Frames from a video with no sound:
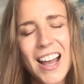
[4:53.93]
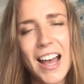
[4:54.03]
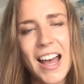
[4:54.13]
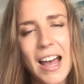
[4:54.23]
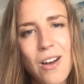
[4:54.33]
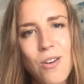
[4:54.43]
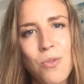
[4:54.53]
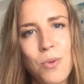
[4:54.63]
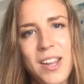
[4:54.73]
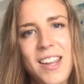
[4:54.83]
how
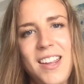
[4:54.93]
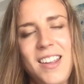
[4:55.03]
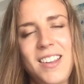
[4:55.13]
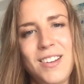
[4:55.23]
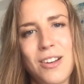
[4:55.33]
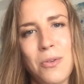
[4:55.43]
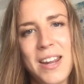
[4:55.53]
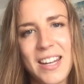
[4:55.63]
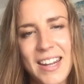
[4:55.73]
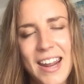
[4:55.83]
we,
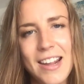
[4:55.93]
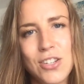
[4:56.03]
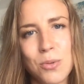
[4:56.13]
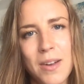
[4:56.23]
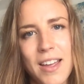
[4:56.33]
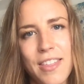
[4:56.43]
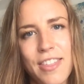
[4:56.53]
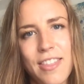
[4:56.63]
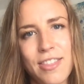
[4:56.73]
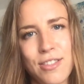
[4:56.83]
engage with
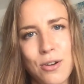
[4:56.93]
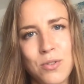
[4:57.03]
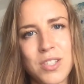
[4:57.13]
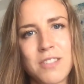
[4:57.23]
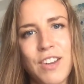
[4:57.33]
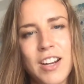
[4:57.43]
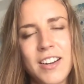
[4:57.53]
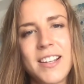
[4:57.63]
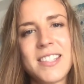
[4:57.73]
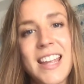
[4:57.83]
those
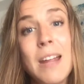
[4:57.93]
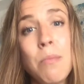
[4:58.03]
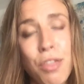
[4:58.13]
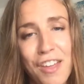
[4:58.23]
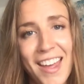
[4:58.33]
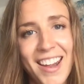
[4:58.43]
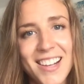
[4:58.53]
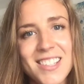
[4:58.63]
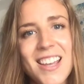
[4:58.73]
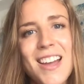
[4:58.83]
very same
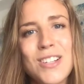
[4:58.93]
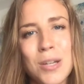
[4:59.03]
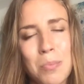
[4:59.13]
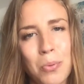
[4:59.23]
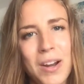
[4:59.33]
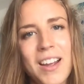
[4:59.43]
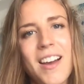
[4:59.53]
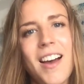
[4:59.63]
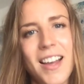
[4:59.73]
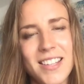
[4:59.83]
things to bring
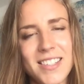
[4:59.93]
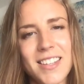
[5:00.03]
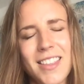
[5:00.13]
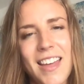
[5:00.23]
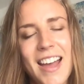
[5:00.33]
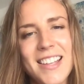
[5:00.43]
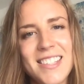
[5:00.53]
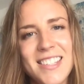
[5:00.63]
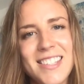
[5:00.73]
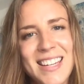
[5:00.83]
us that
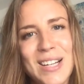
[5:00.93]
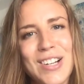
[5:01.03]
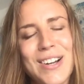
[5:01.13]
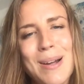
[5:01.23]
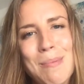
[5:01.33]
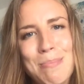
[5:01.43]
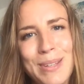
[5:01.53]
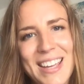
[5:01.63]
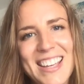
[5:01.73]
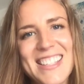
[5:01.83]
sincere
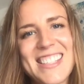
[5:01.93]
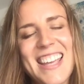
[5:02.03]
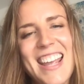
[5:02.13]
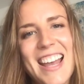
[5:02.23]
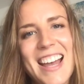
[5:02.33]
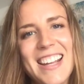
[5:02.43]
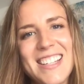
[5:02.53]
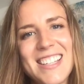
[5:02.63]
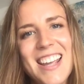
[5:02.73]
bliss and